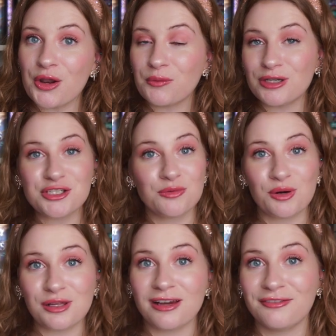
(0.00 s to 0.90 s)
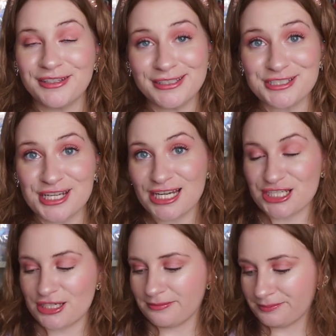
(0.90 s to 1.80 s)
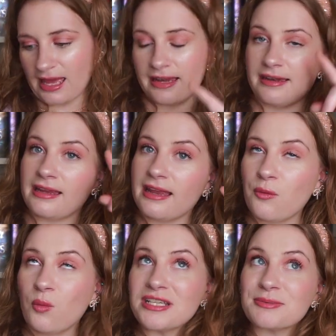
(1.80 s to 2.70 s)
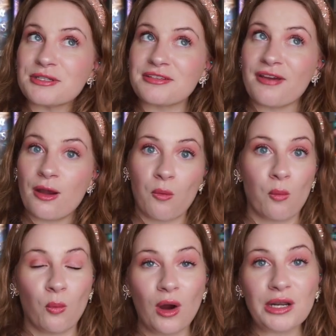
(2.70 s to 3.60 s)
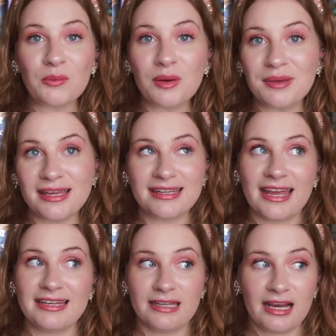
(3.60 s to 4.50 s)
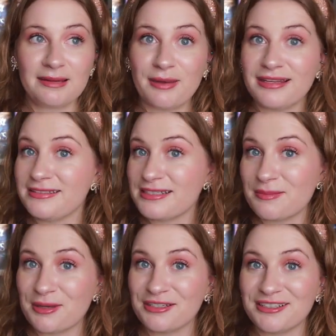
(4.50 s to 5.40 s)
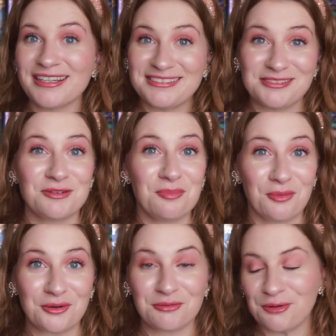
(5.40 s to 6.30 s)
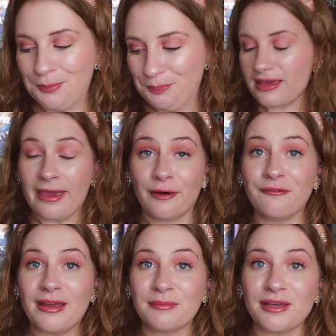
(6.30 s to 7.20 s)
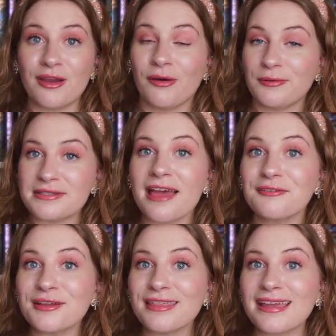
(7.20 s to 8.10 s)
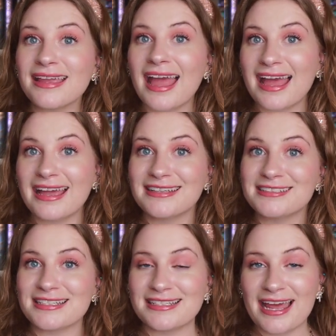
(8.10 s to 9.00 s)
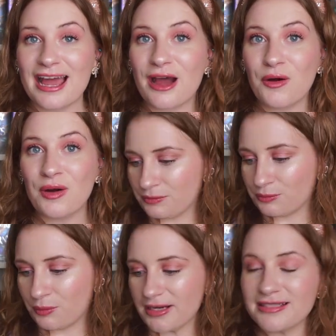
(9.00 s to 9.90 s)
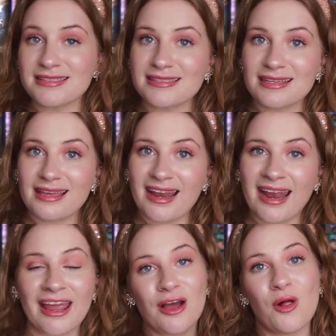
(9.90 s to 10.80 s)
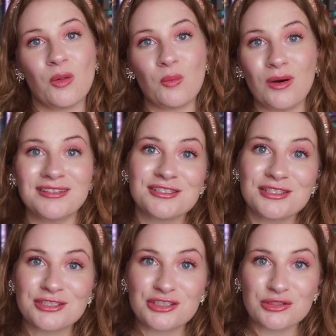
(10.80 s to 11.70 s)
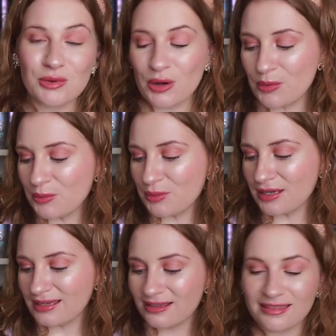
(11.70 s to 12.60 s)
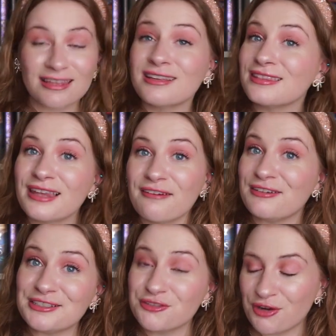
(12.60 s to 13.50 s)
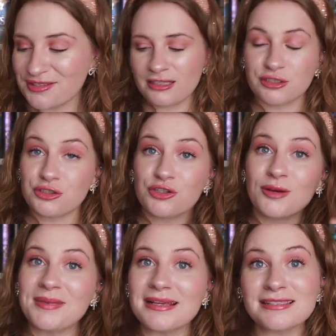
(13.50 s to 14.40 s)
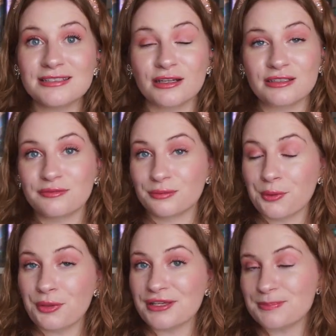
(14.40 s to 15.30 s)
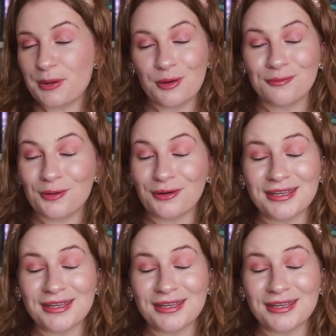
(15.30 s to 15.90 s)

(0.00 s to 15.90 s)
ritual of initiation and whispers of how one woman and nine men disappear into a boardroom. The Hale family owns everything and now Royce Hale wants to own the love interest. He is charming, seductive, ruthless, but overall